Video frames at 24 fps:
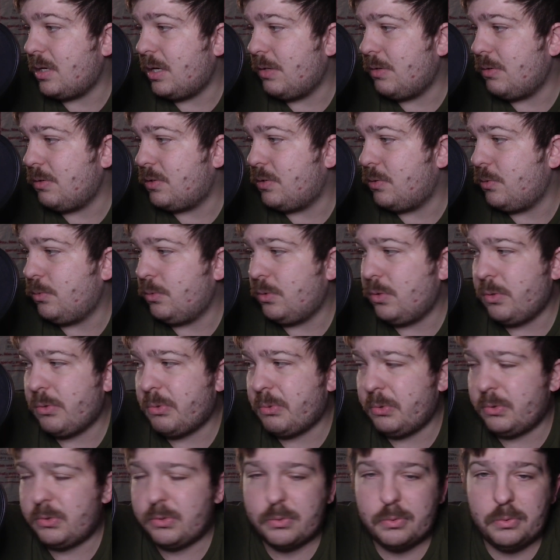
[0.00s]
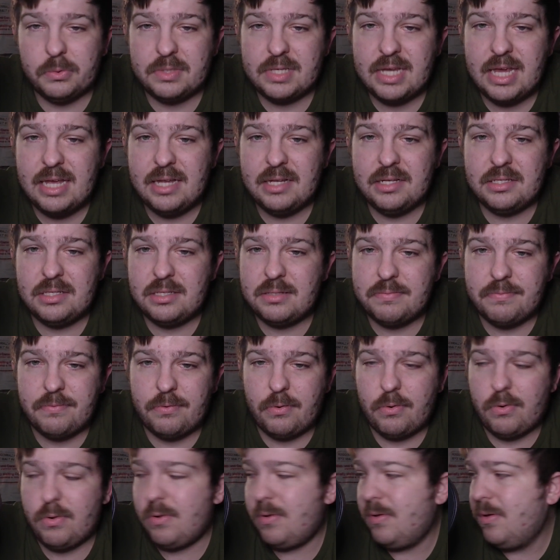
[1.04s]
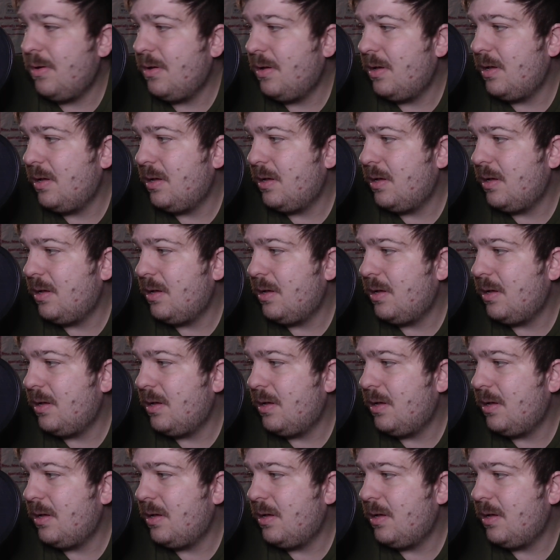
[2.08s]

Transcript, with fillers: other two local schools' heads for